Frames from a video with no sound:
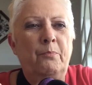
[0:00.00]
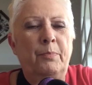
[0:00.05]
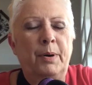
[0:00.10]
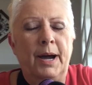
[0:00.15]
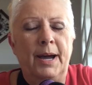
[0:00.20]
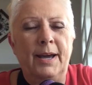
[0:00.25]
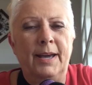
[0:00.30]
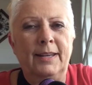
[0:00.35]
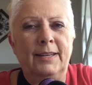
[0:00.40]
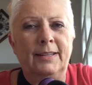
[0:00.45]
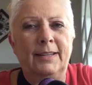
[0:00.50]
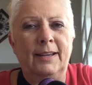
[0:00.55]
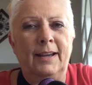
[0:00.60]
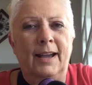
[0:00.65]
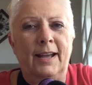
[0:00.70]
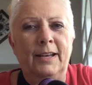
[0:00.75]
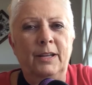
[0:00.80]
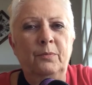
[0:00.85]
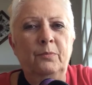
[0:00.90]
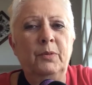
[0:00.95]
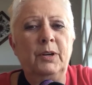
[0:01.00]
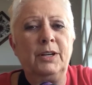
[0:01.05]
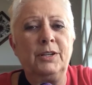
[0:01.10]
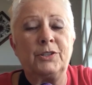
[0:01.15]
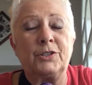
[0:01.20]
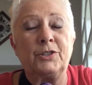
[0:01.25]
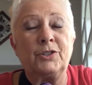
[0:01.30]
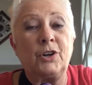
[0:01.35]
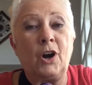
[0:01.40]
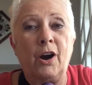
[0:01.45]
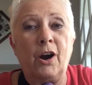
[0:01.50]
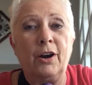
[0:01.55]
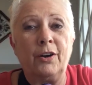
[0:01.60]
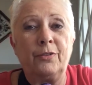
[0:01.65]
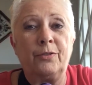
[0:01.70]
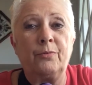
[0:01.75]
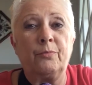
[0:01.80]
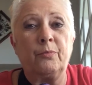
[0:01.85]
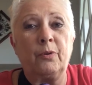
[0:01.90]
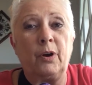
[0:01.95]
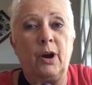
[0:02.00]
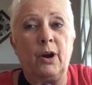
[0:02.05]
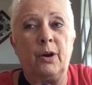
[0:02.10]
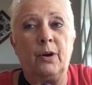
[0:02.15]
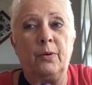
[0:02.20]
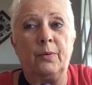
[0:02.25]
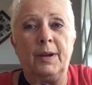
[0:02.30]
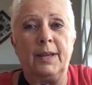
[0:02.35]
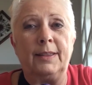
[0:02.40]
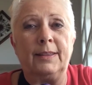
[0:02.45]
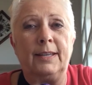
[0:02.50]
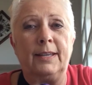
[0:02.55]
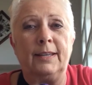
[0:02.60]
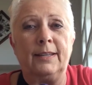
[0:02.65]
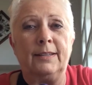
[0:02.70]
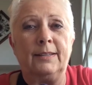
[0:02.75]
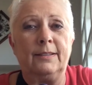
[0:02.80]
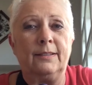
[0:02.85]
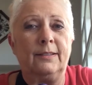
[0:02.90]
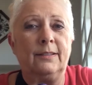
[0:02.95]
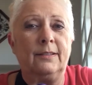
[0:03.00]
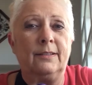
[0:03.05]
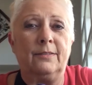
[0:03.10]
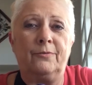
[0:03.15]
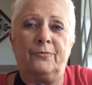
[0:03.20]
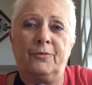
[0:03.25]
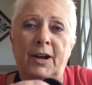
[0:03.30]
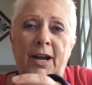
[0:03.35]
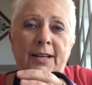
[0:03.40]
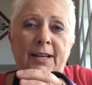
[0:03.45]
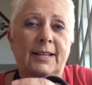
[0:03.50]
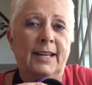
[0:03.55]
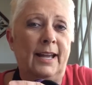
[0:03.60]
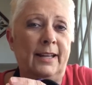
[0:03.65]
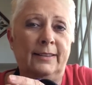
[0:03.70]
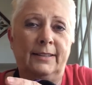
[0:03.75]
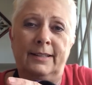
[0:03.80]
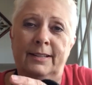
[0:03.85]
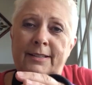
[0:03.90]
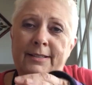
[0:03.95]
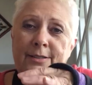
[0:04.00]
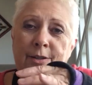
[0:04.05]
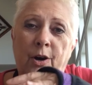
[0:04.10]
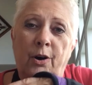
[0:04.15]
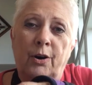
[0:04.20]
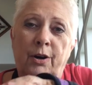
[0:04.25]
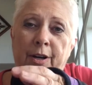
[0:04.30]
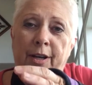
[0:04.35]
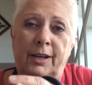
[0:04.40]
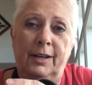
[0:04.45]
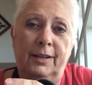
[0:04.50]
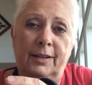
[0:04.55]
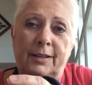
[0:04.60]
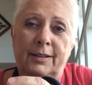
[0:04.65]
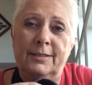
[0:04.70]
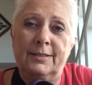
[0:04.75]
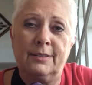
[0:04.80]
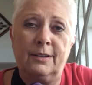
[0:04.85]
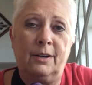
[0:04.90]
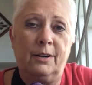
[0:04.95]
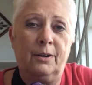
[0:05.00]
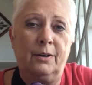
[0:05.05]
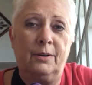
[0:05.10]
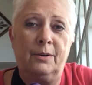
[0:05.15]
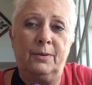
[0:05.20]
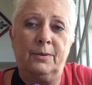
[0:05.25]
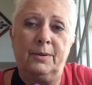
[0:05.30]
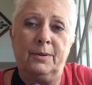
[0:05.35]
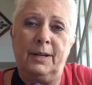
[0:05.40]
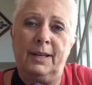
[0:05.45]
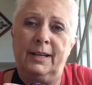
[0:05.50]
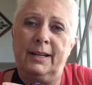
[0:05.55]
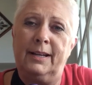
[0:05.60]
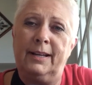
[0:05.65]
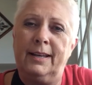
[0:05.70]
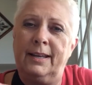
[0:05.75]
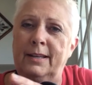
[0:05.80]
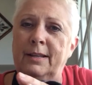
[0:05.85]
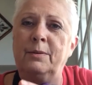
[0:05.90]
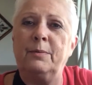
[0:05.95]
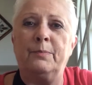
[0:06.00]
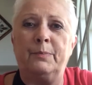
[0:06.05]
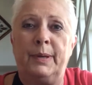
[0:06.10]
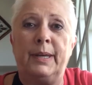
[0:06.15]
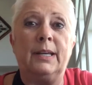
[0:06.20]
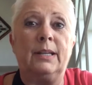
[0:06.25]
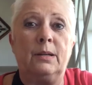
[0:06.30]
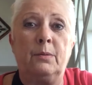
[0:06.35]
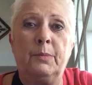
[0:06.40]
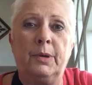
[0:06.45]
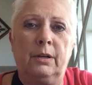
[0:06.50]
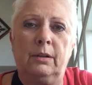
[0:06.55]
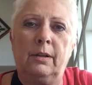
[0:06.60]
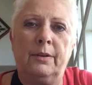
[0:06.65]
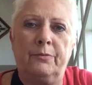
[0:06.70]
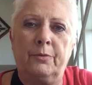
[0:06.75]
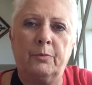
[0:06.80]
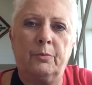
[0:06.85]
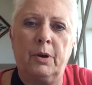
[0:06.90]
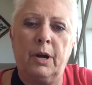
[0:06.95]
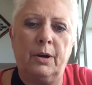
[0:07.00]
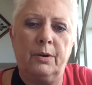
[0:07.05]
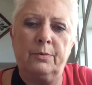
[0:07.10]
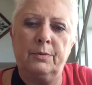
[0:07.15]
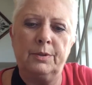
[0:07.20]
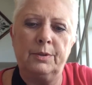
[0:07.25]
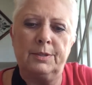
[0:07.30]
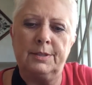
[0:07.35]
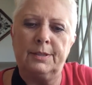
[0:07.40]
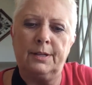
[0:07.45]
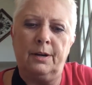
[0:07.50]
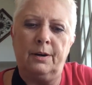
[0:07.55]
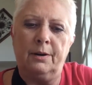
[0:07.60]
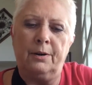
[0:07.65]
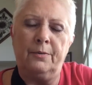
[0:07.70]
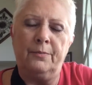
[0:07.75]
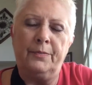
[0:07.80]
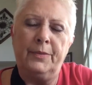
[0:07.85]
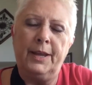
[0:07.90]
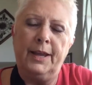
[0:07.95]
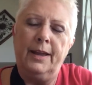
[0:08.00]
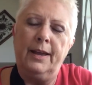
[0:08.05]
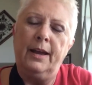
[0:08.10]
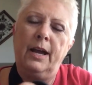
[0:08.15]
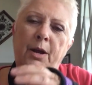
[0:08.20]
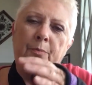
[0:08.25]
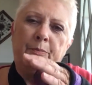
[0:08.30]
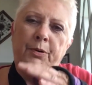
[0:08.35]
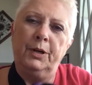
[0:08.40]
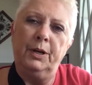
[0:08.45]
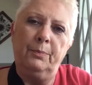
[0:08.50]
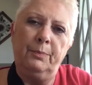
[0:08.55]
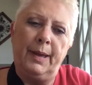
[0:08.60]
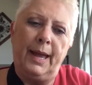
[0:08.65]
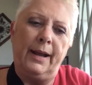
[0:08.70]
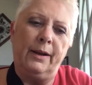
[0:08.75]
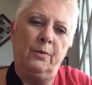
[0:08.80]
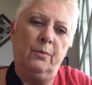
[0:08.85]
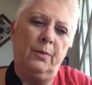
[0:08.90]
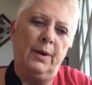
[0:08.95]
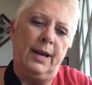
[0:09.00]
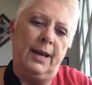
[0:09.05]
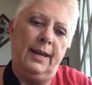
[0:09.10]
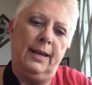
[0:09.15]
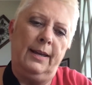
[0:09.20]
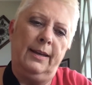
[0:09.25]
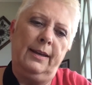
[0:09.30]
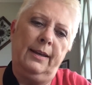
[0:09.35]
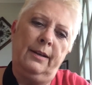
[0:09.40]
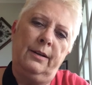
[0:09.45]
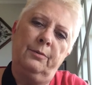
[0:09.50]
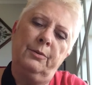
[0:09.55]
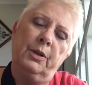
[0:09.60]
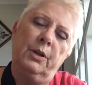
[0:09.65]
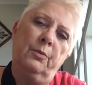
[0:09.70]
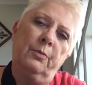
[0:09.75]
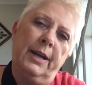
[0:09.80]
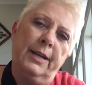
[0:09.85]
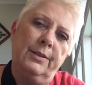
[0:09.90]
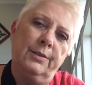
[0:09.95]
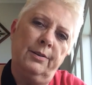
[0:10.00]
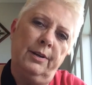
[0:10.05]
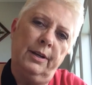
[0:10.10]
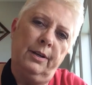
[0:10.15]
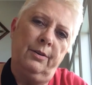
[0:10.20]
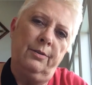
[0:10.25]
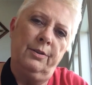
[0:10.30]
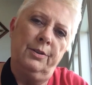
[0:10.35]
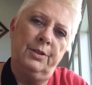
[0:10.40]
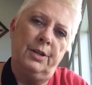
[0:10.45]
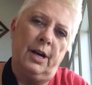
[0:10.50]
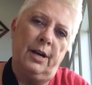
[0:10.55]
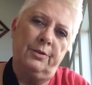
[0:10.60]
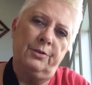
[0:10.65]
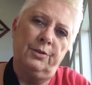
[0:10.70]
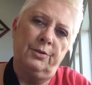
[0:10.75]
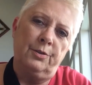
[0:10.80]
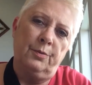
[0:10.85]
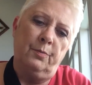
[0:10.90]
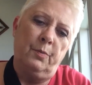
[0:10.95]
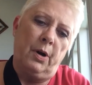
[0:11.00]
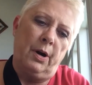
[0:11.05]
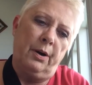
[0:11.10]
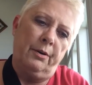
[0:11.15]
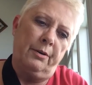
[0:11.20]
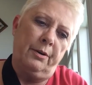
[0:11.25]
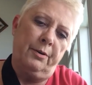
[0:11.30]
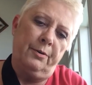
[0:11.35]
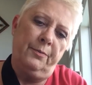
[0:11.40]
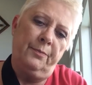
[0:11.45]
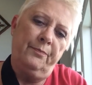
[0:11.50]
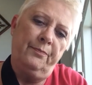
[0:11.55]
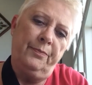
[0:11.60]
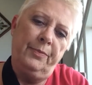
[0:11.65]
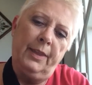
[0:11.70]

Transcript: but I didn't want to start the row and then find out that it's hurting so and, and then be in the middle of a row. So I put it back away and I'm going to wait till I go to the doctor tomorrow.